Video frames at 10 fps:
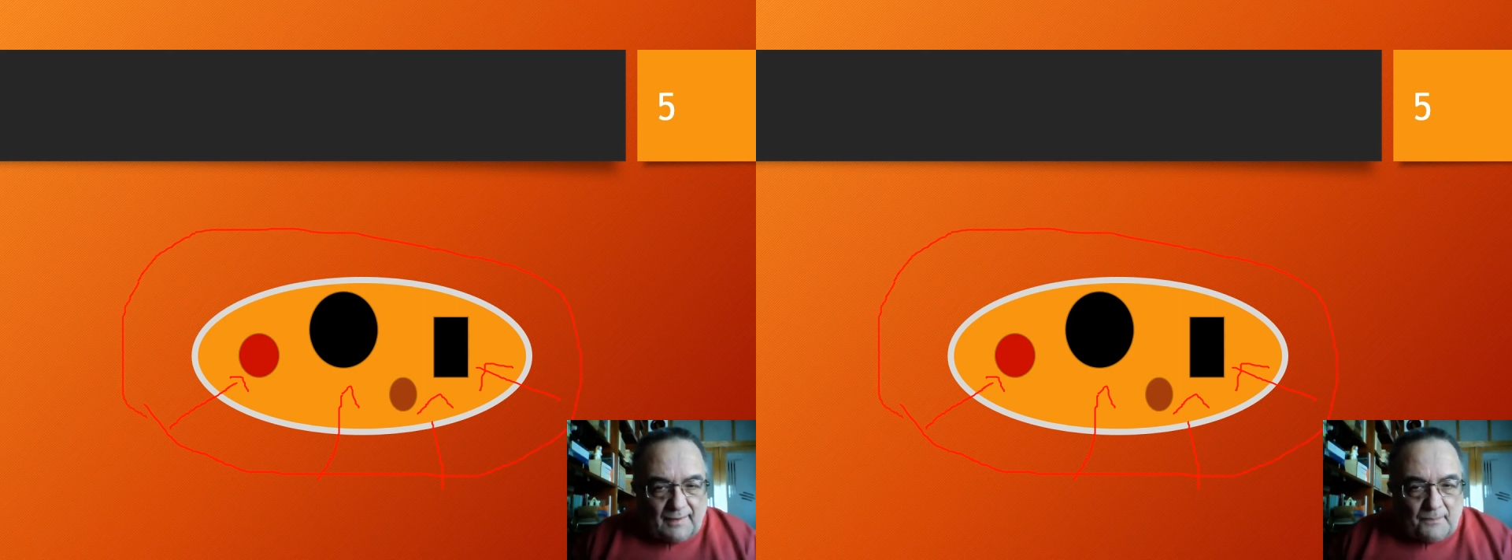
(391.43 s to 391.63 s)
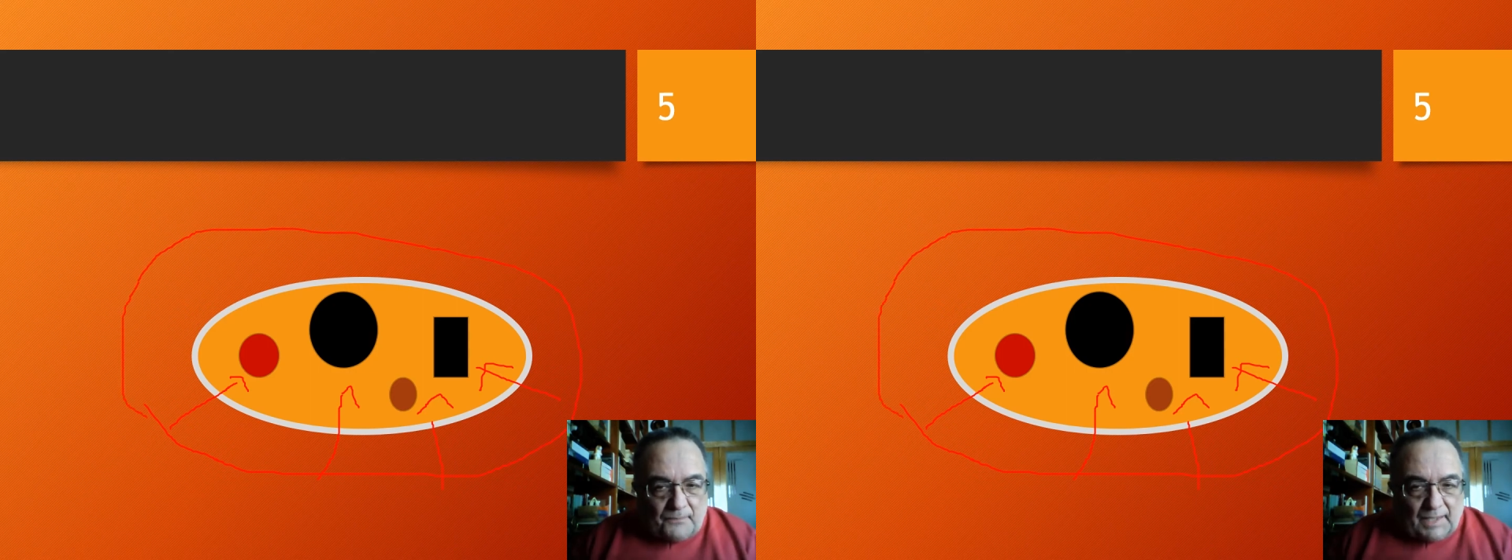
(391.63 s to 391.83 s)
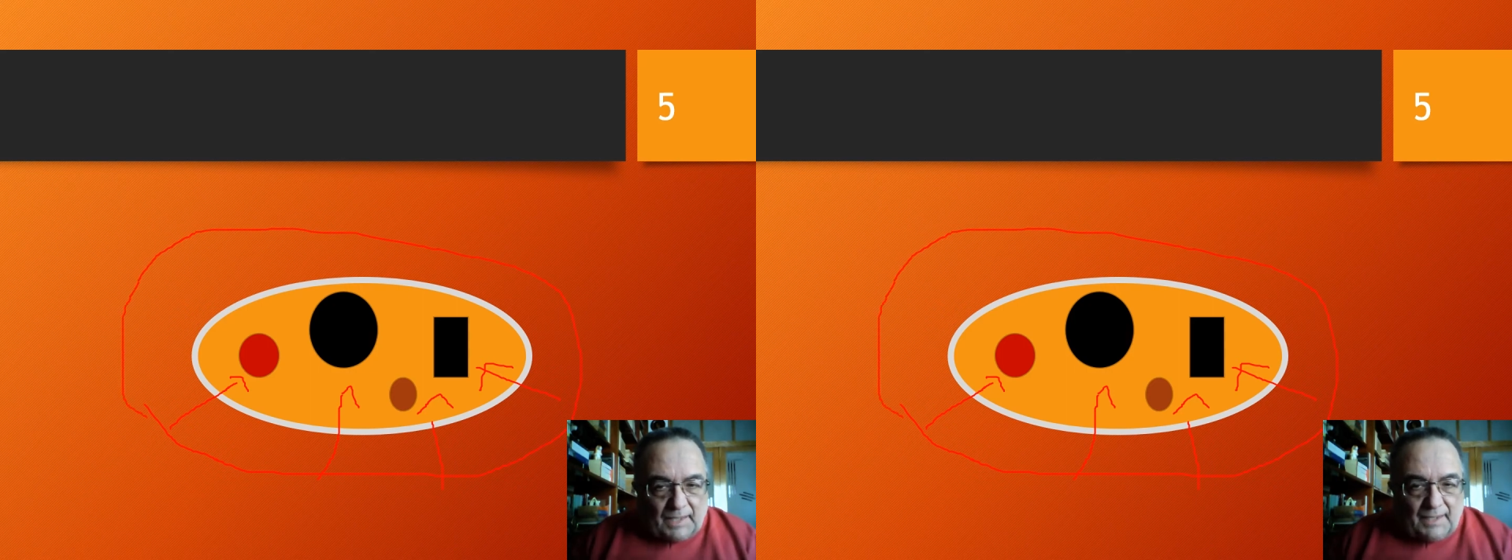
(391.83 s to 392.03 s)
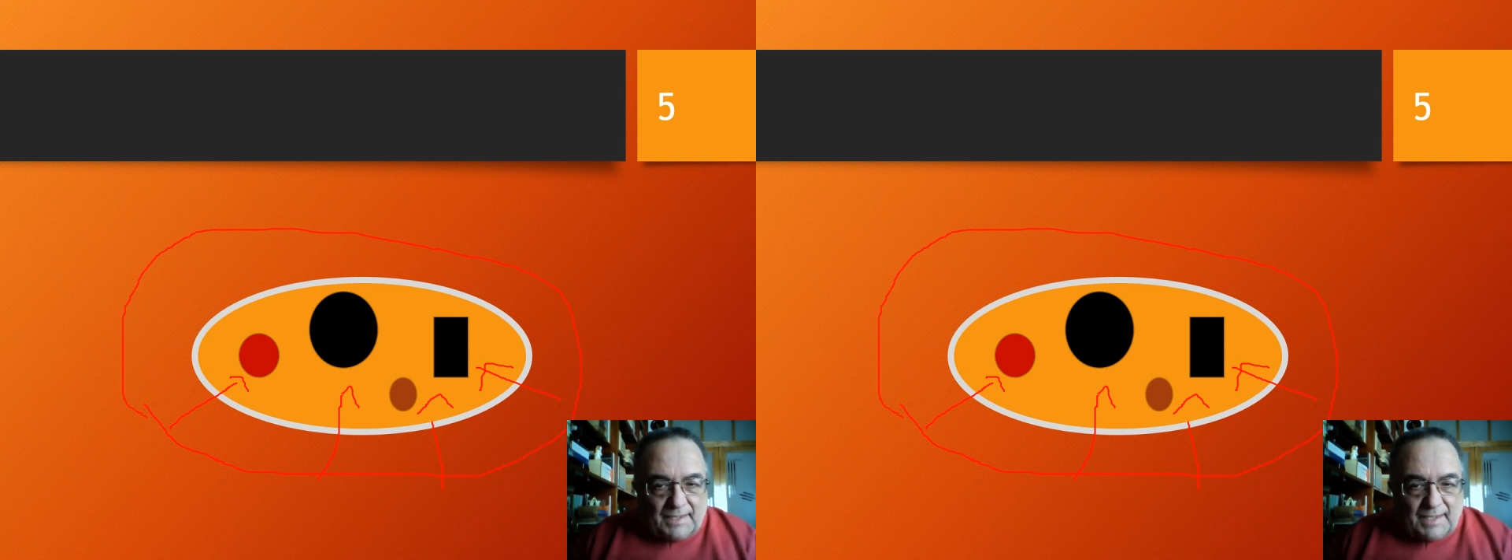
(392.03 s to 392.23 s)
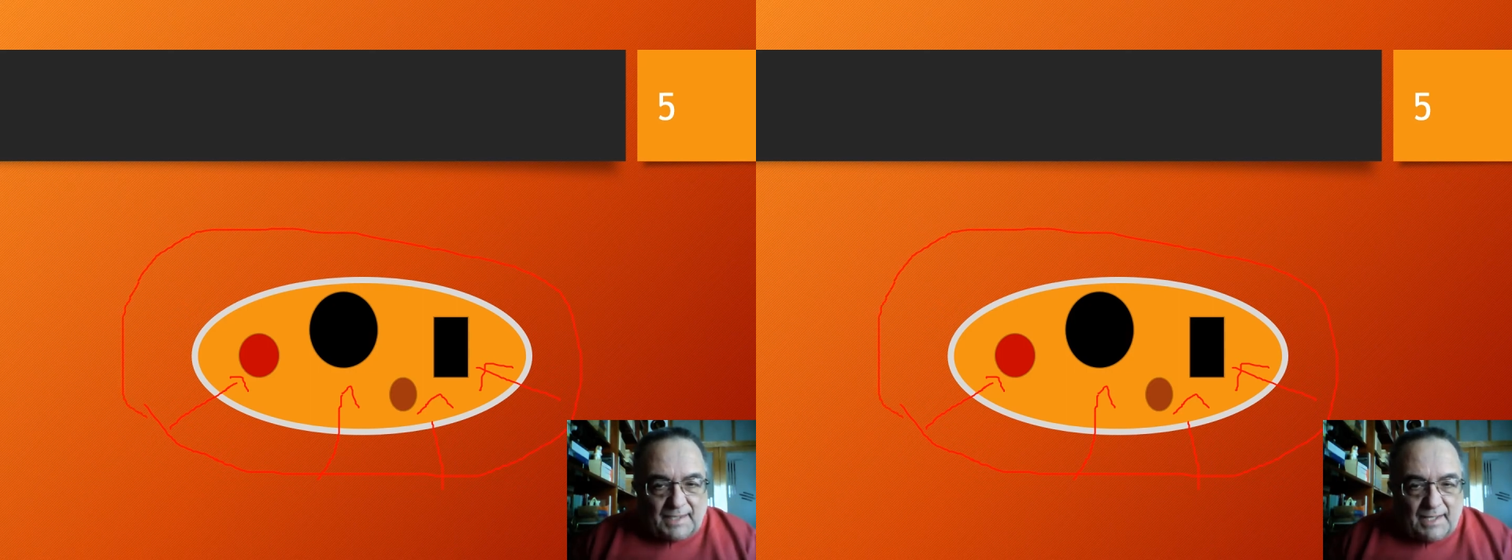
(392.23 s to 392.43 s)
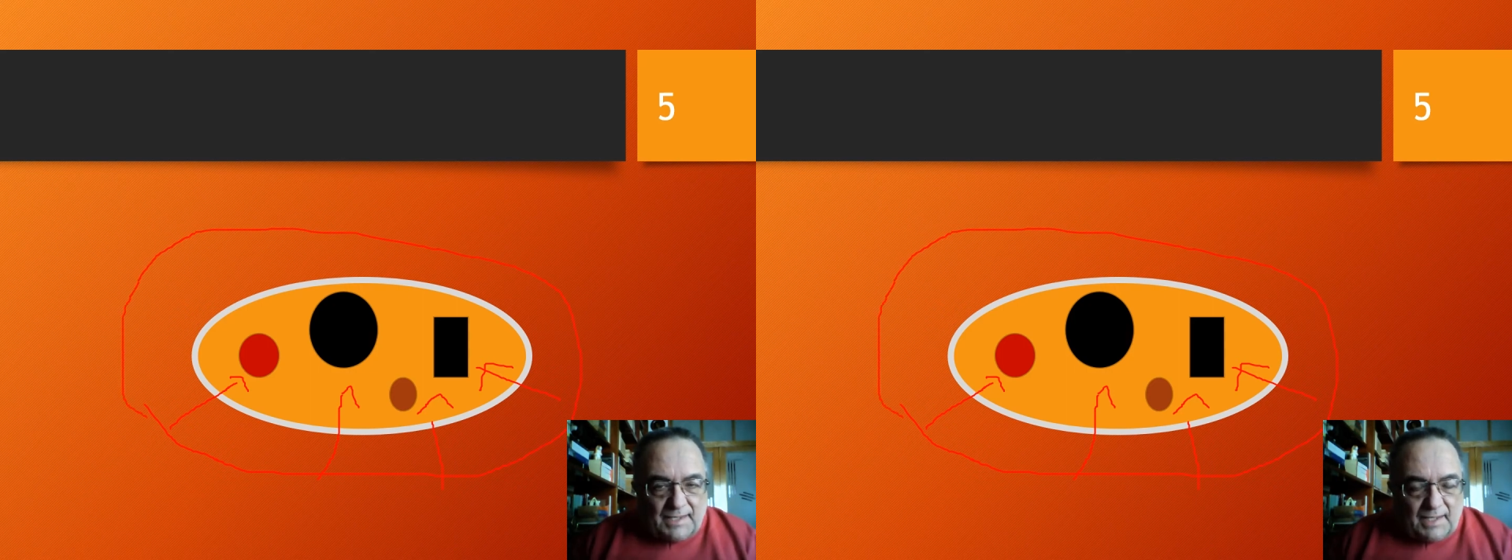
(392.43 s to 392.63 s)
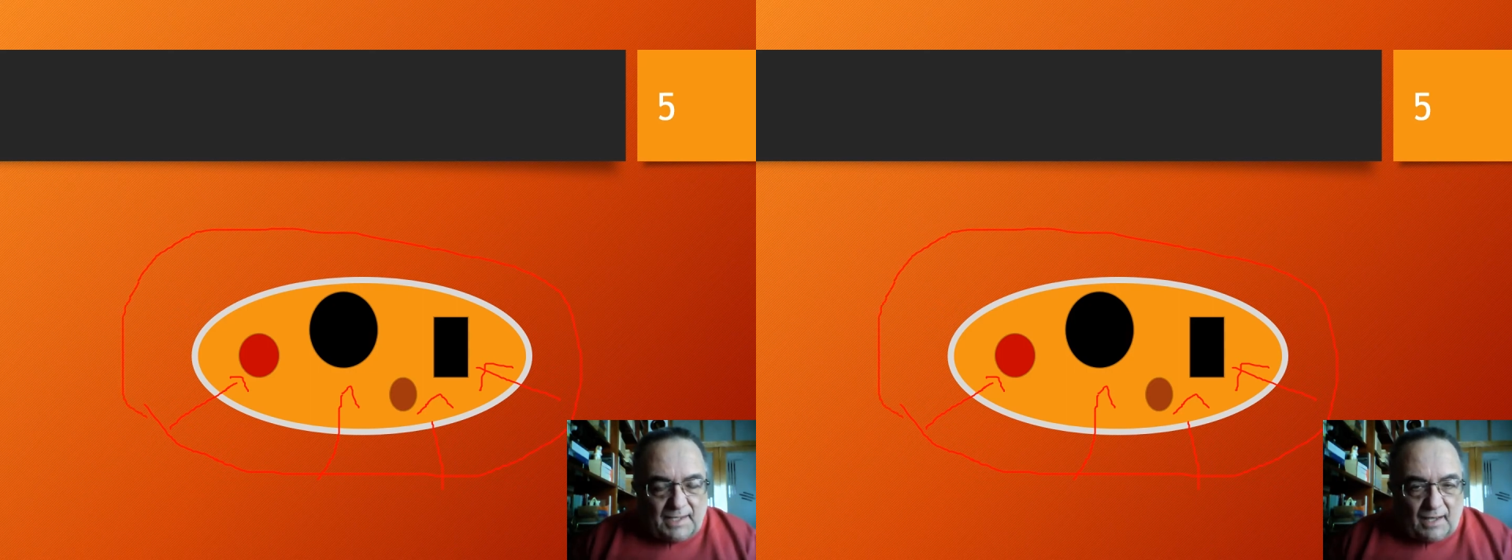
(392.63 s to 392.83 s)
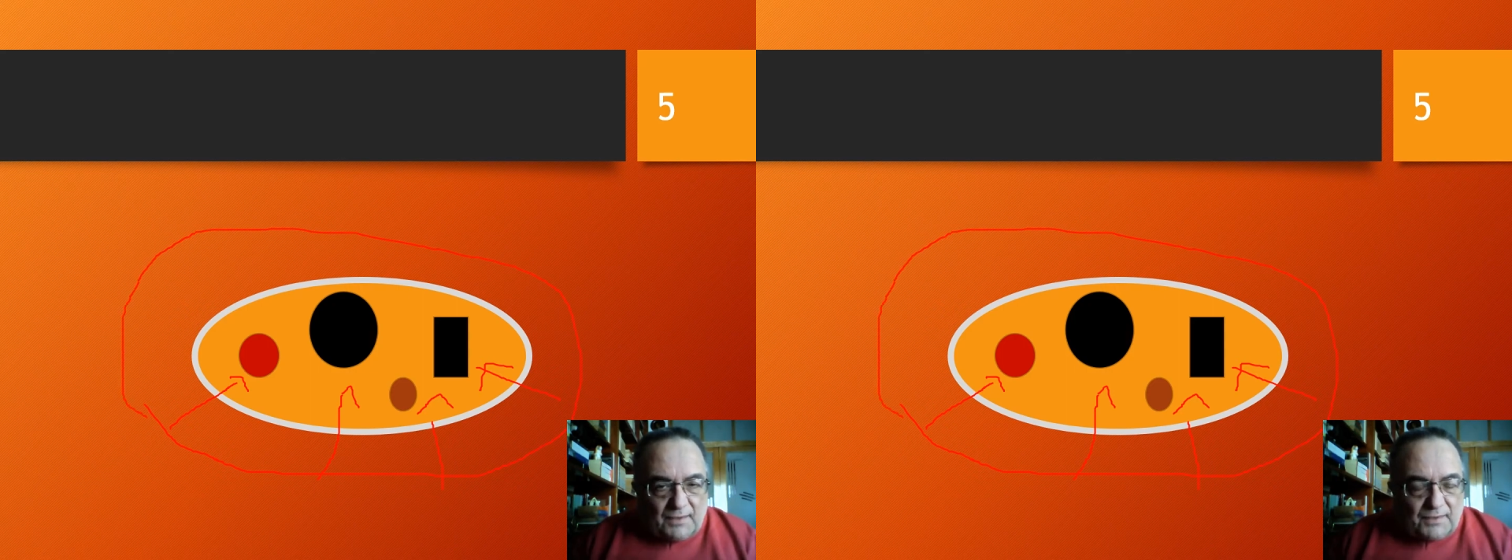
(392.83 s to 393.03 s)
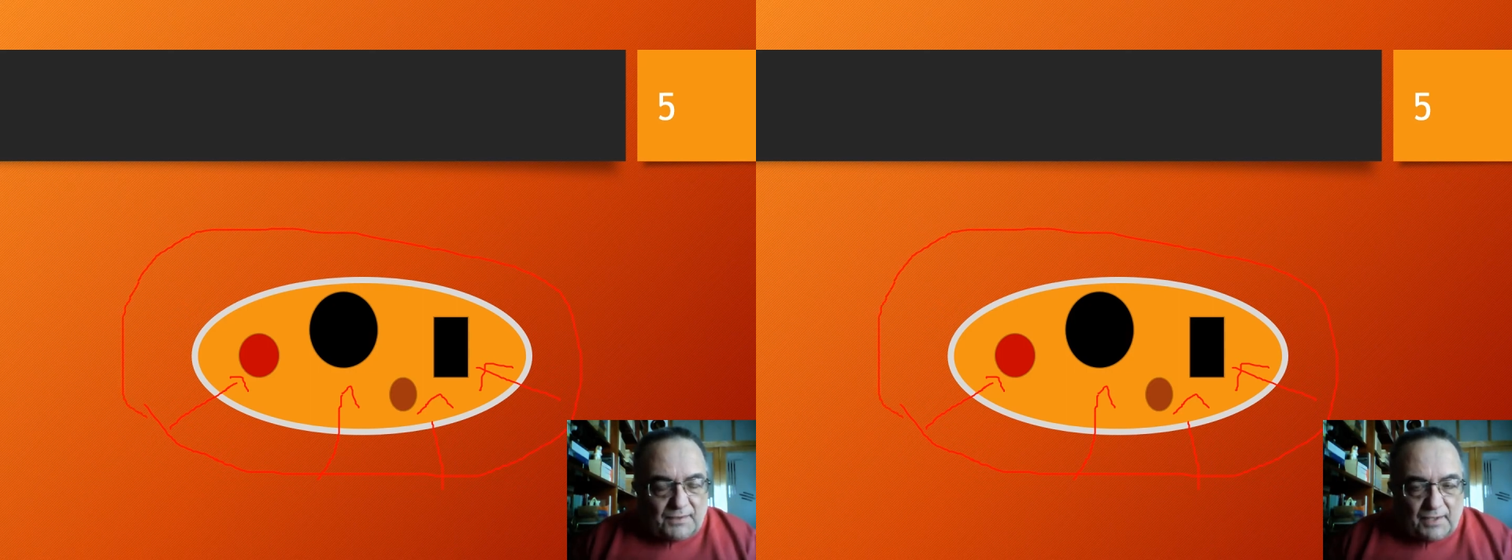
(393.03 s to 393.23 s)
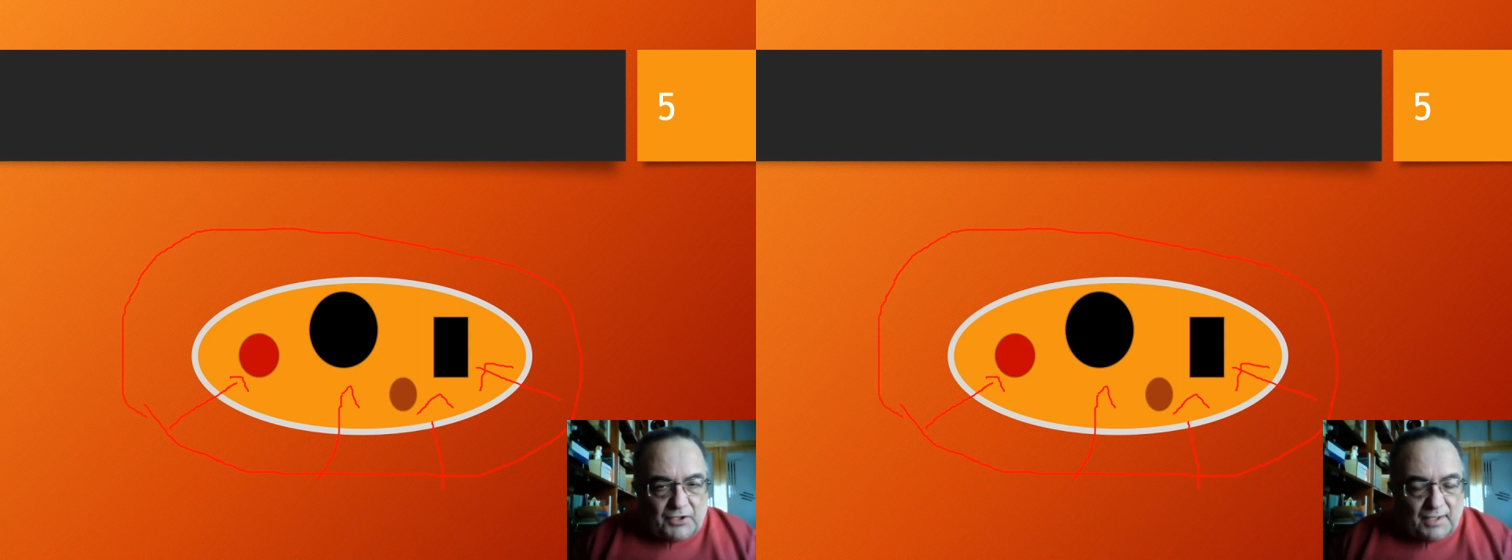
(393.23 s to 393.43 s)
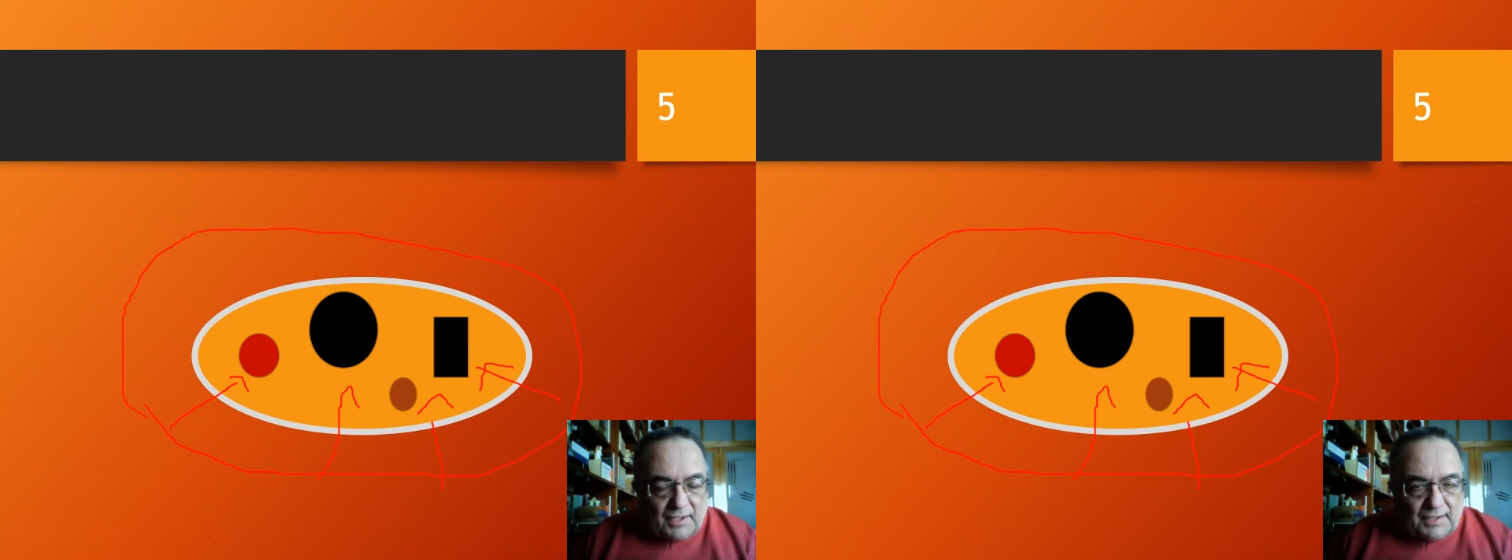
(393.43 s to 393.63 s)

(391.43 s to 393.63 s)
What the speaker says: in this case, the outside structure